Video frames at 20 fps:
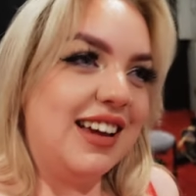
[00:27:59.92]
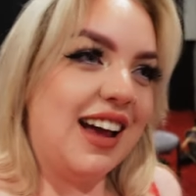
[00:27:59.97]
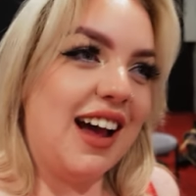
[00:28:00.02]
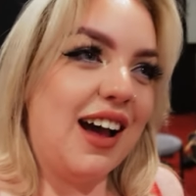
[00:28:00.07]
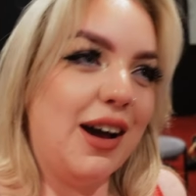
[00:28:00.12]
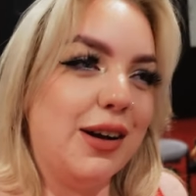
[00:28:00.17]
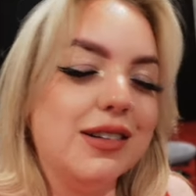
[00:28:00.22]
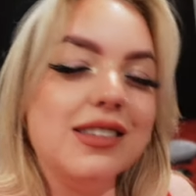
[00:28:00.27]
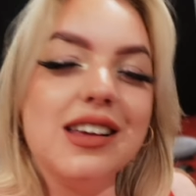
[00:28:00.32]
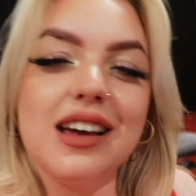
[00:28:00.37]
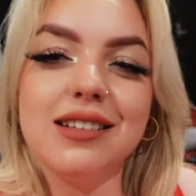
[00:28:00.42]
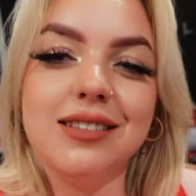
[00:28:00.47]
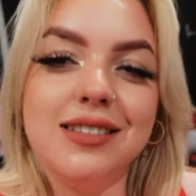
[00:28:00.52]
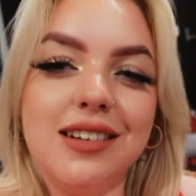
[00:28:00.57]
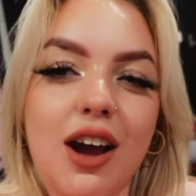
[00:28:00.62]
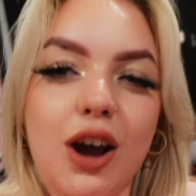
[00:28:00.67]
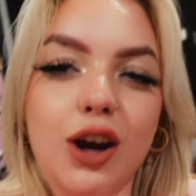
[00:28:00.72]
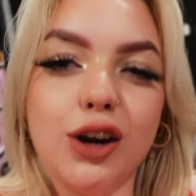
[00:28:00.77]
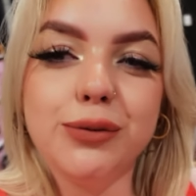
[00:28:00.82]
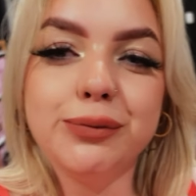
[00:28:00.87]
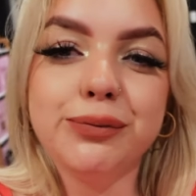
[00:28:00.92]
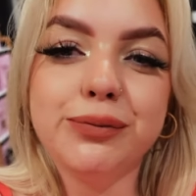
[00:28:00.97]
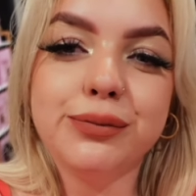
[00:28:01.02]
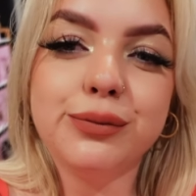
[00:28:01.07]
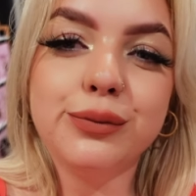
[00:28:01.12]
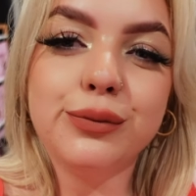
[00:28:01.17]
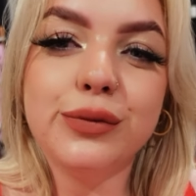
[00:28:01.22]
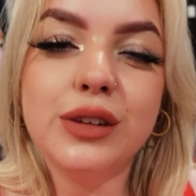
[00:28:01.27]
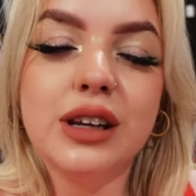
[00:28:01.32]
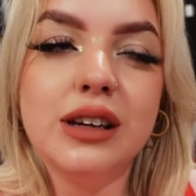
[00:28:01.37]
Yeah, I was like, no.
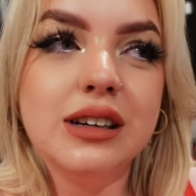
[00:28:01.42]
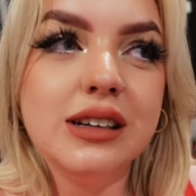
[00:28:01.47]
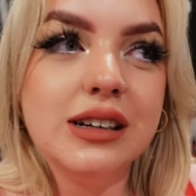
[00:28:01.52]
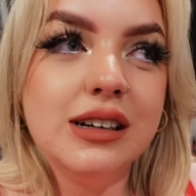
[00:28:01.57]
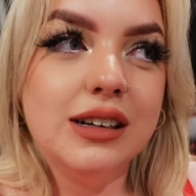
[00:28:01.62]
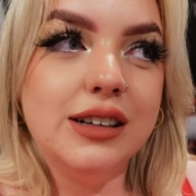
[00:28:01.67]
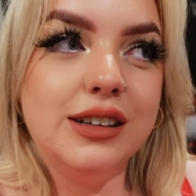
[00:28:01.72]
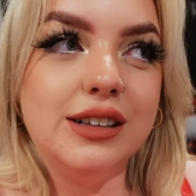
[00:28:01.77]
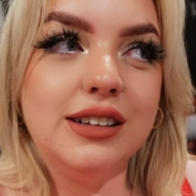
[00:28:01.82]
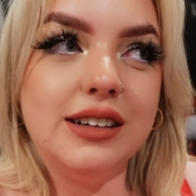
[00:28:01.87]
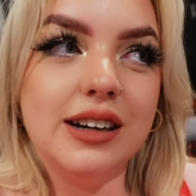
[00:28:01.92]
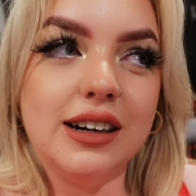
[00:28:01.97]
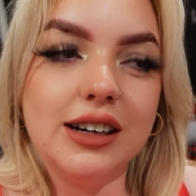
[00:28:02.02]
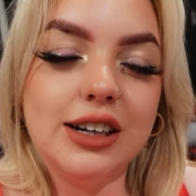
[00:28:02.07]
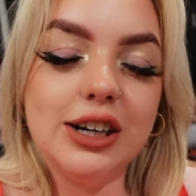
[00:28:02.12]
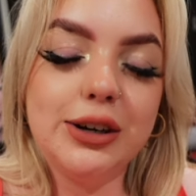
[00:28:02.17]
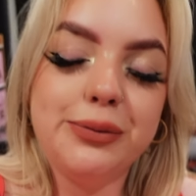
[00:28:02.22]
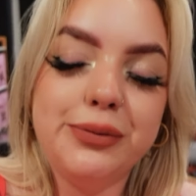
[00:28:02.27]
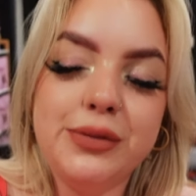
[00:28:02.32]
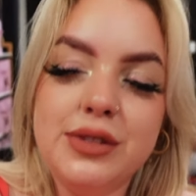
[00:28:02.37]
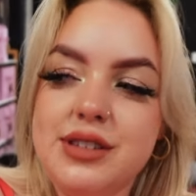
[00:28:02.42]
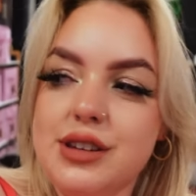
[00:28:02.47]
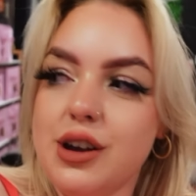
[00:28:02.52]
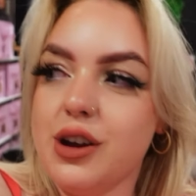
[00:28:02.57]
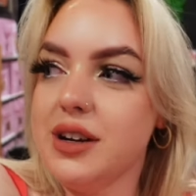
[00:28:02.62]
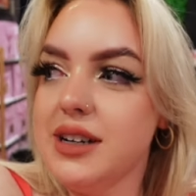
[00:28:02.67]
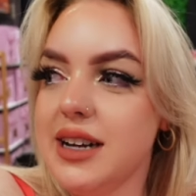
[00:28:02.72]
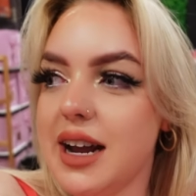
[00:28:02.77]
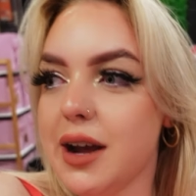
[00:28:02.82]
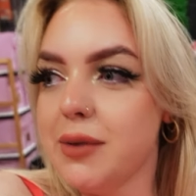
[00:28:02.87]
No.
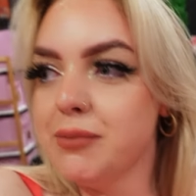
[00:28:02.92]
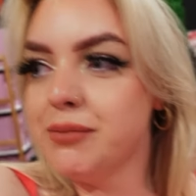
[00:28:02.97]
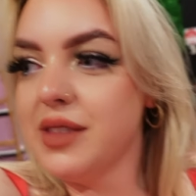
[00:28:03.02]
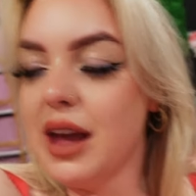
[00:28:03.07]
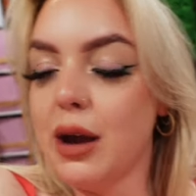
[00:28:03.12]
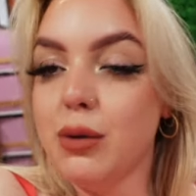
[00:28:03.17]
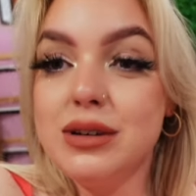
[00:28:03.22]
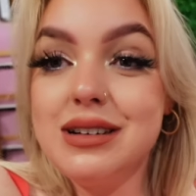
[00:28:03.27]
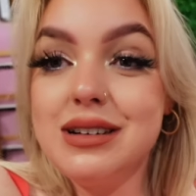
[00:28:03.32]
So yeah, that